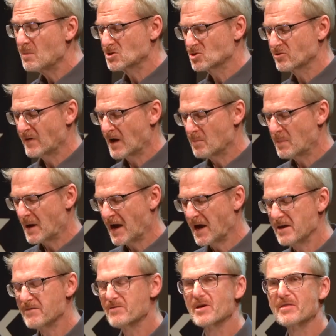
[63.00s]
much of our
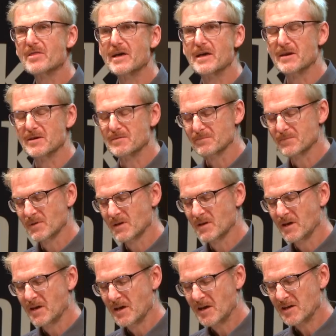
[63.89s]
behaviour, then,
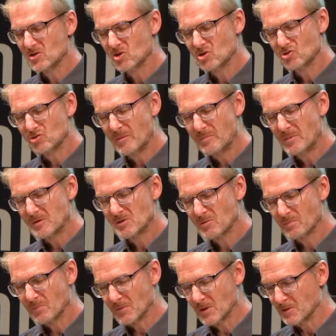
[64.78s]
is
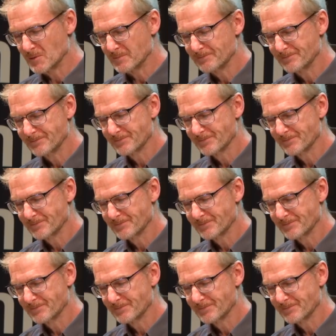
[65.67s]
attributable